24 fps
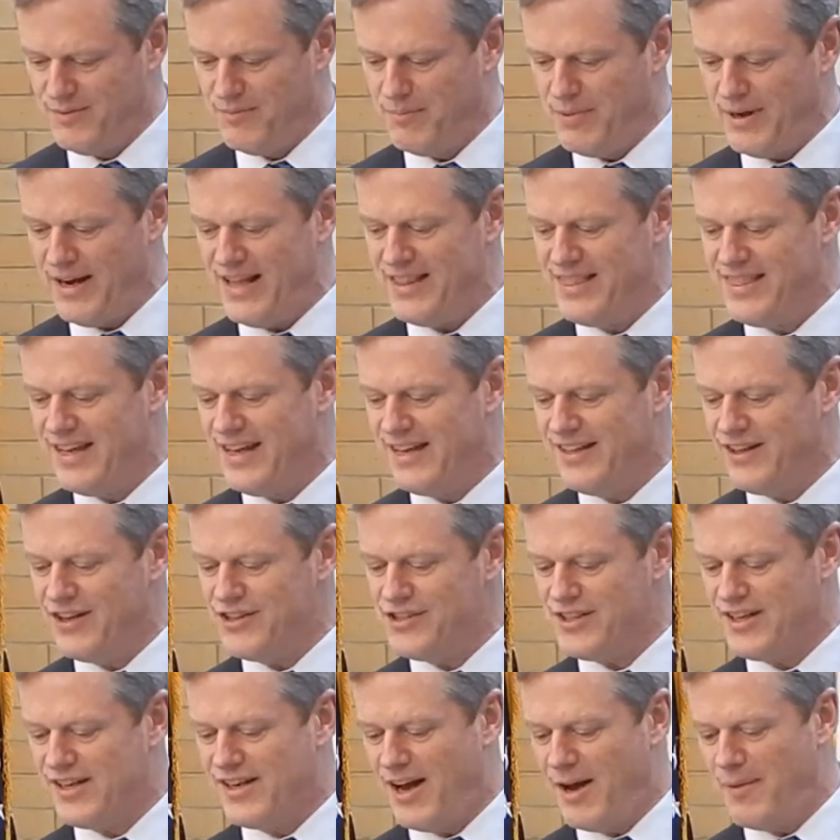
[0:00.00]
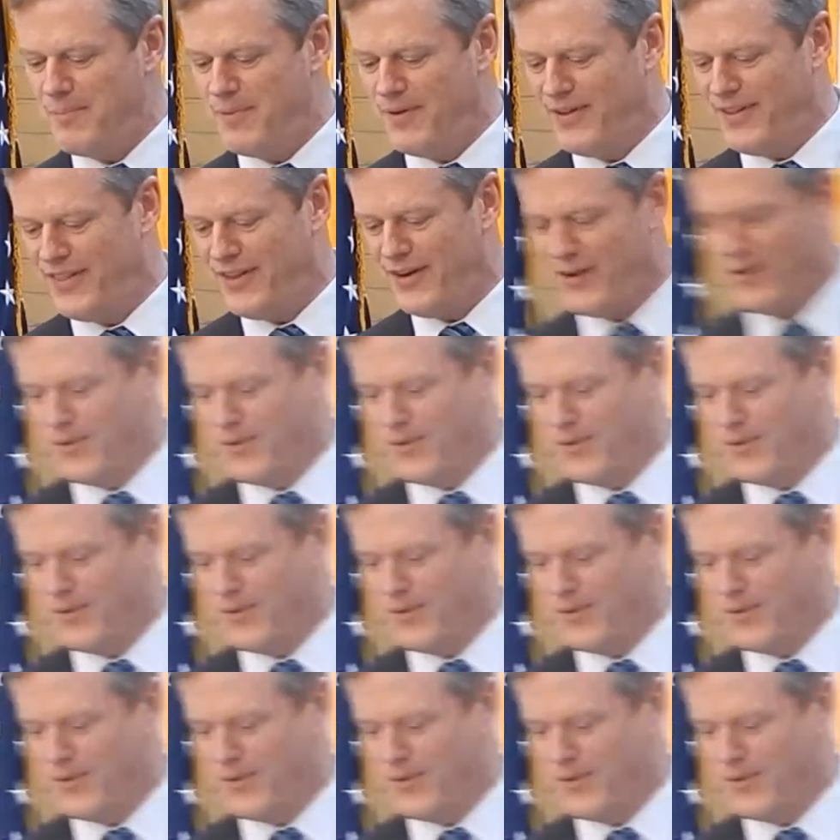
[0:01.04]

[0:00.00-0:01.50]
But I think there's a couple that